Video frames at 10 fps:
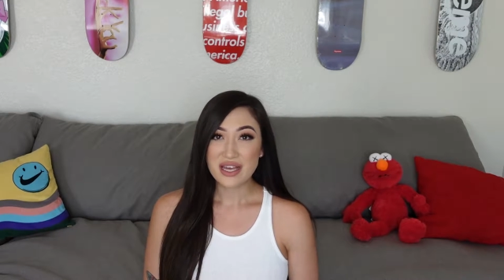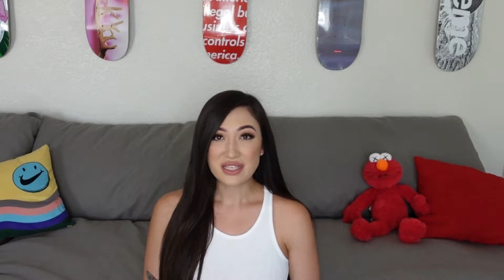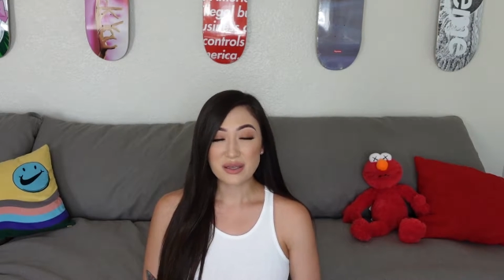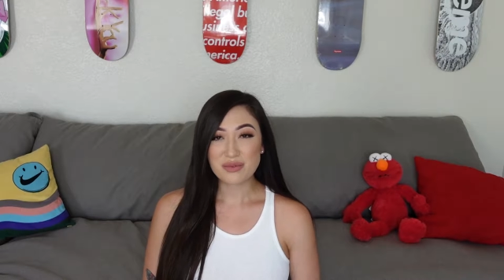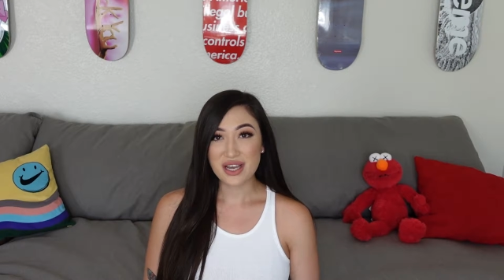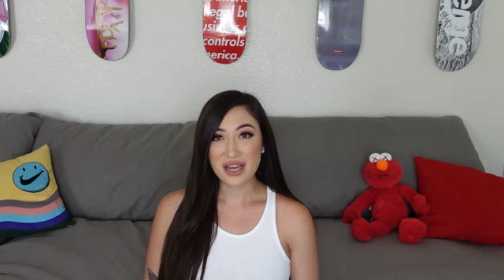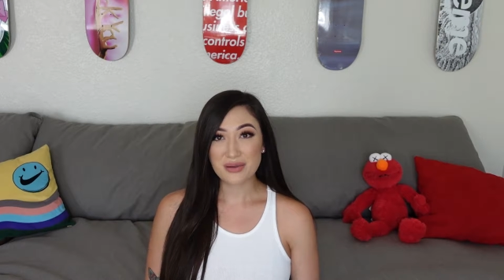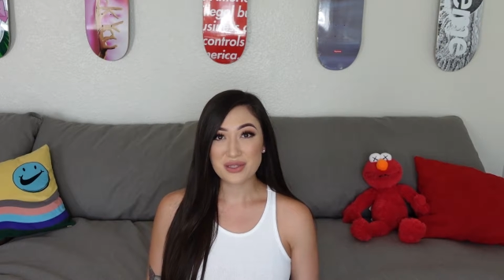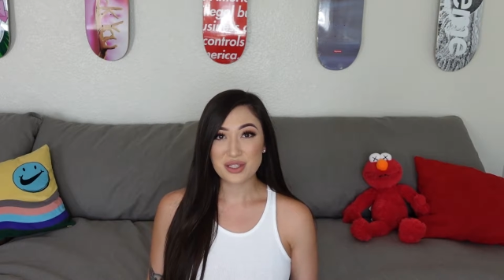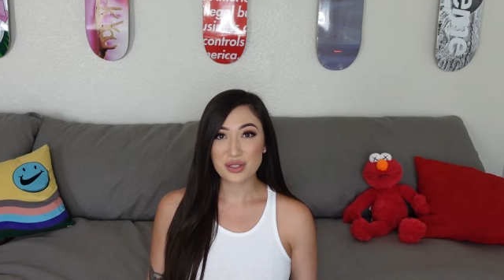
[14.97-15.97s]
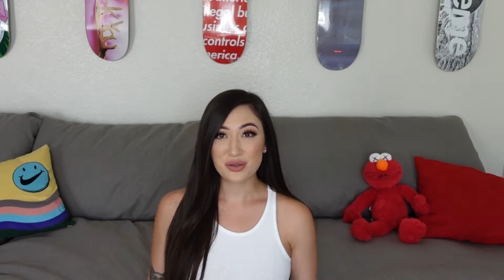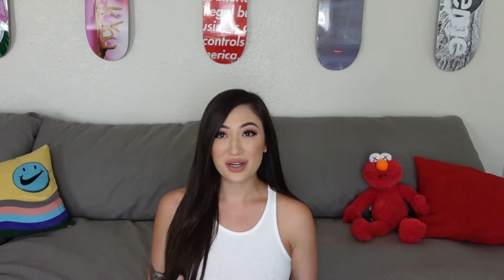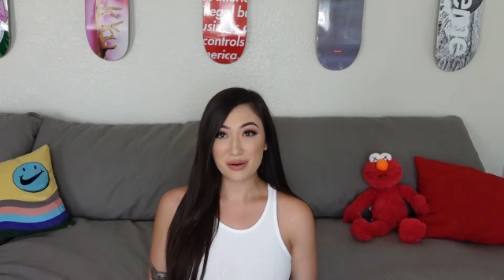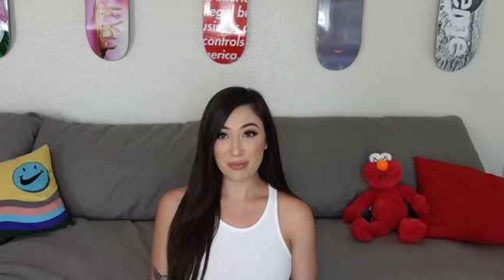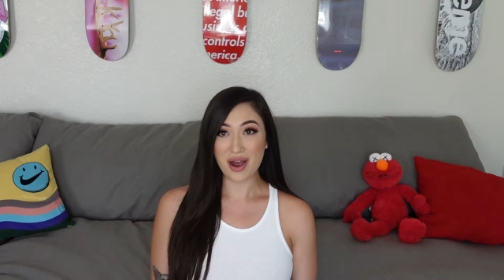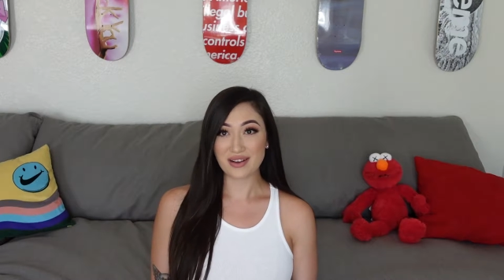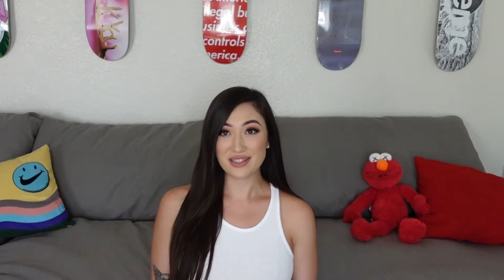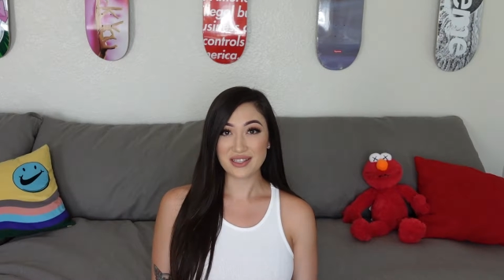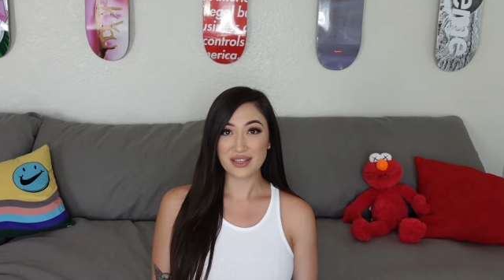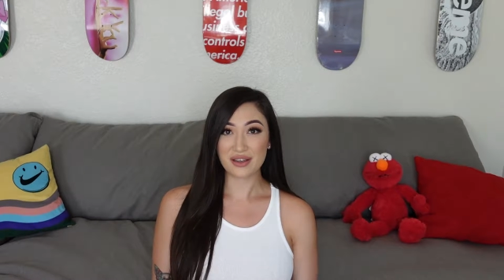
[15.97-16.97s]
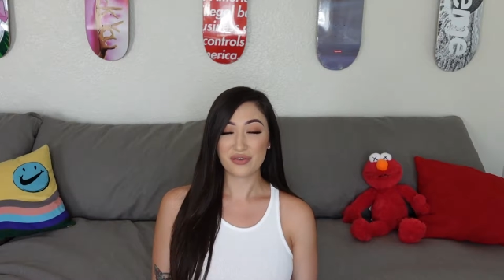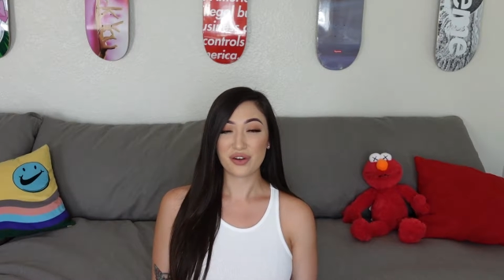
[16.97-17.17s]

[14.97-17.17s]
some time to do an unboxing